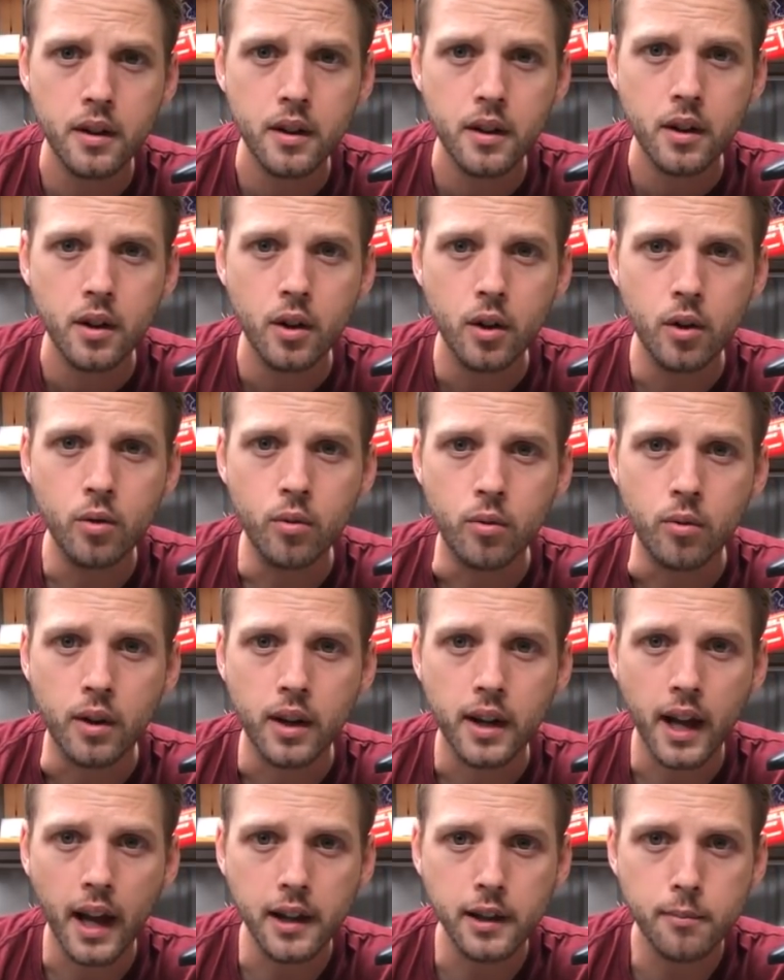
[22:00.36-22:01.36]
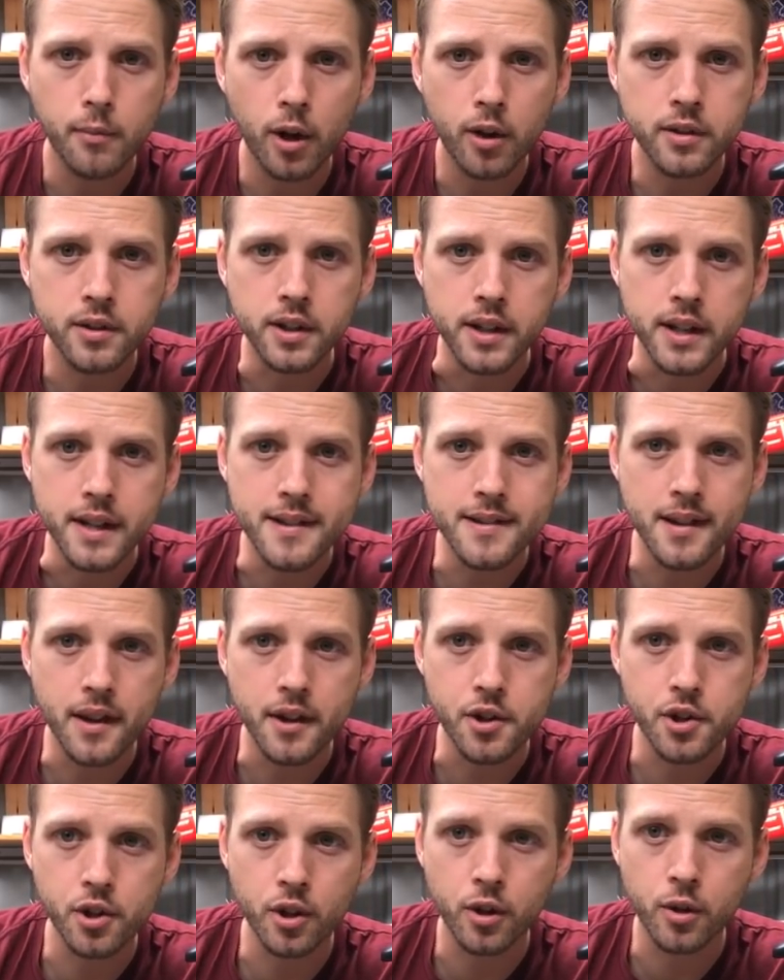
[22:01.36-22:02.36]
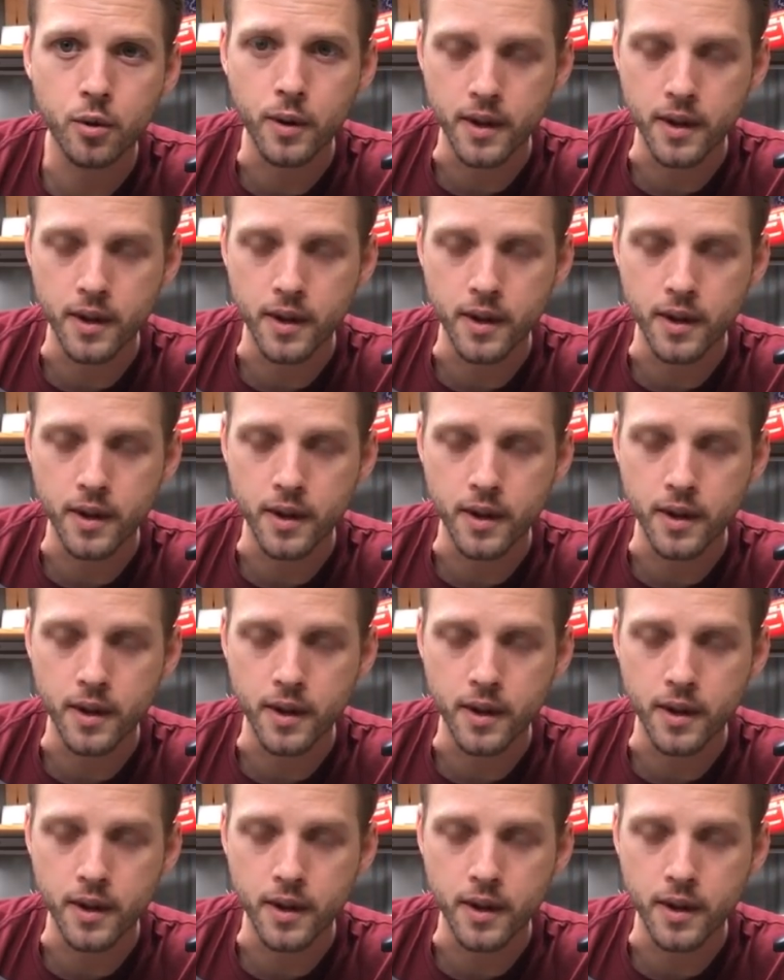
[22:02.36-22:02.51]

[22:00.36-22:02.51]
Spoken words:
Ooh, Callum Ogden. Is that a shock whiz?